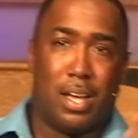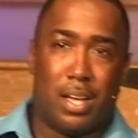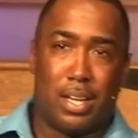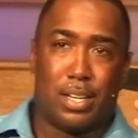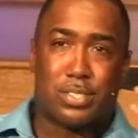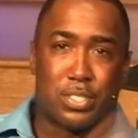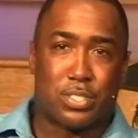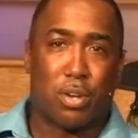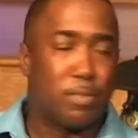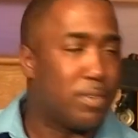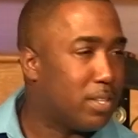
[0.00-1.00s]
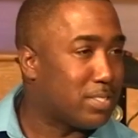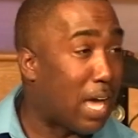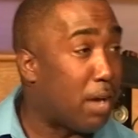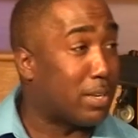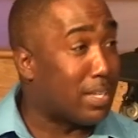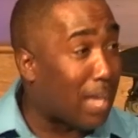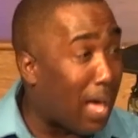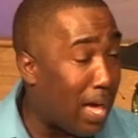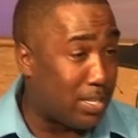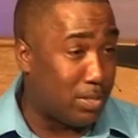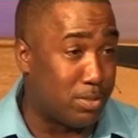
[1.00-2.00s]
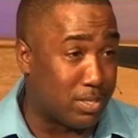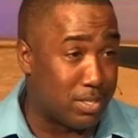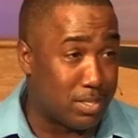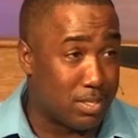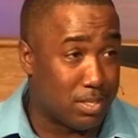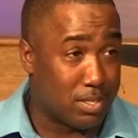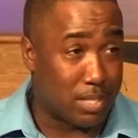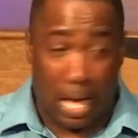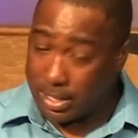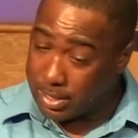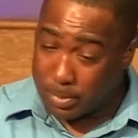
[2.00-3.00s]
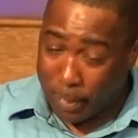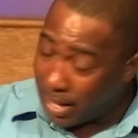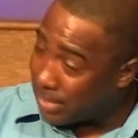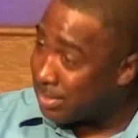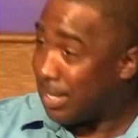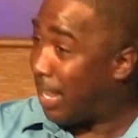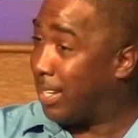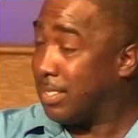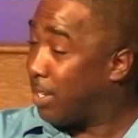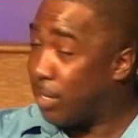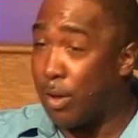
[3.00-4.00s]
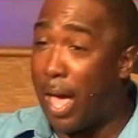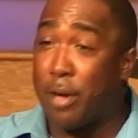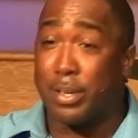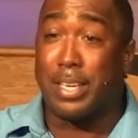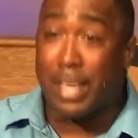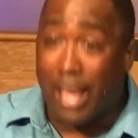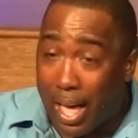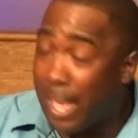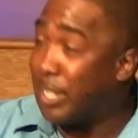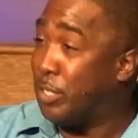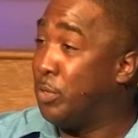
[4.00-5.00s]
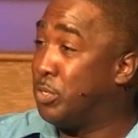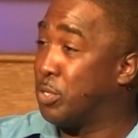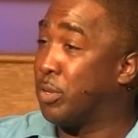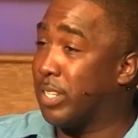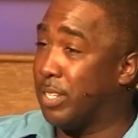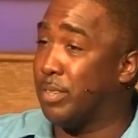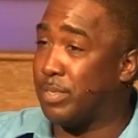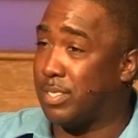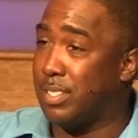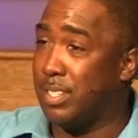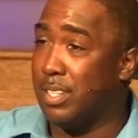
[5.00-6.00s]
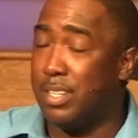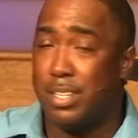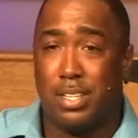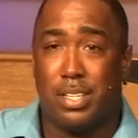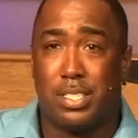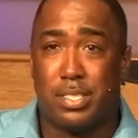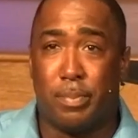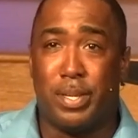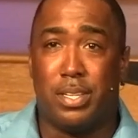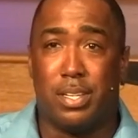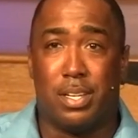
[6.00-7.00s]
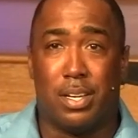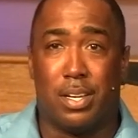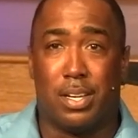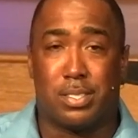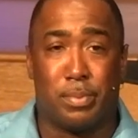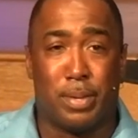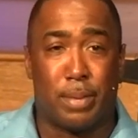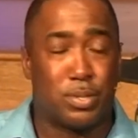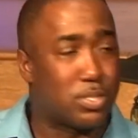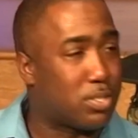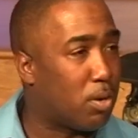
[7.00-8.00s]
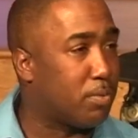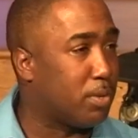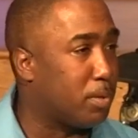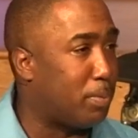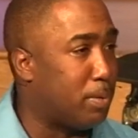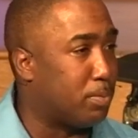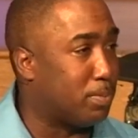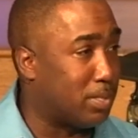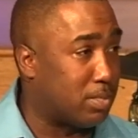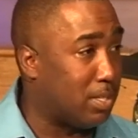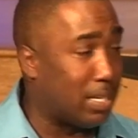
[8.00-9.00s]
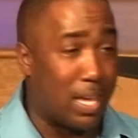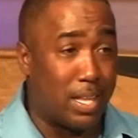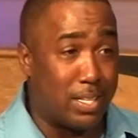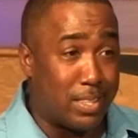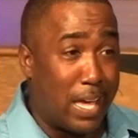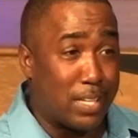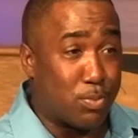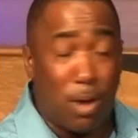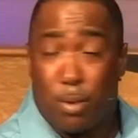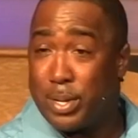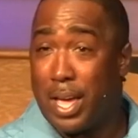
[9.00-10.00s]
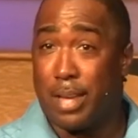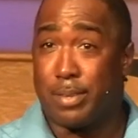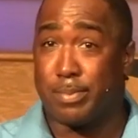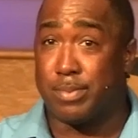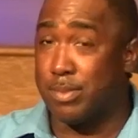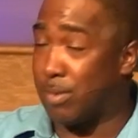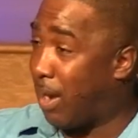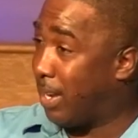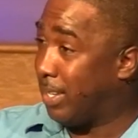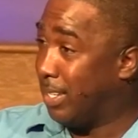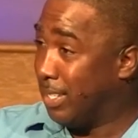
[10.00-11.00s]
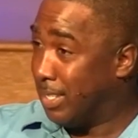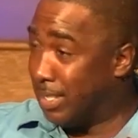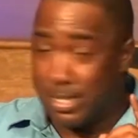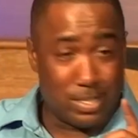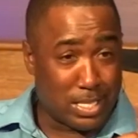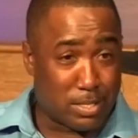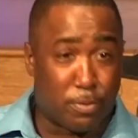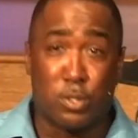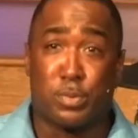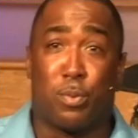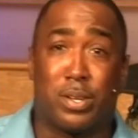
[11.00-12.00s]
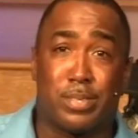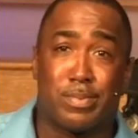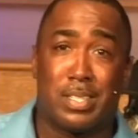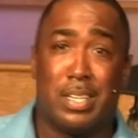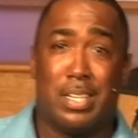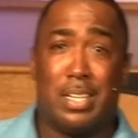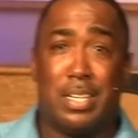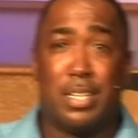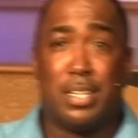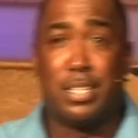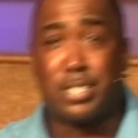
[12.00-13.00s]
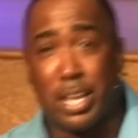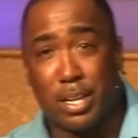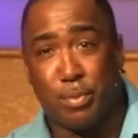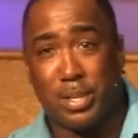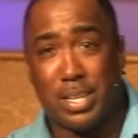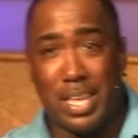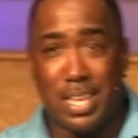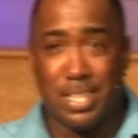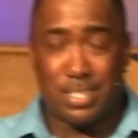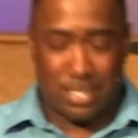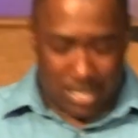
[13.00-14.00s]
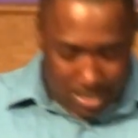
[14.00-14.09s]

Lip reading: to serve others? How can God use it? Not just pastor, how can God use your gifts to be able to serve other people? Because you look at it, that's why we got them, right? That's the first point. The second one is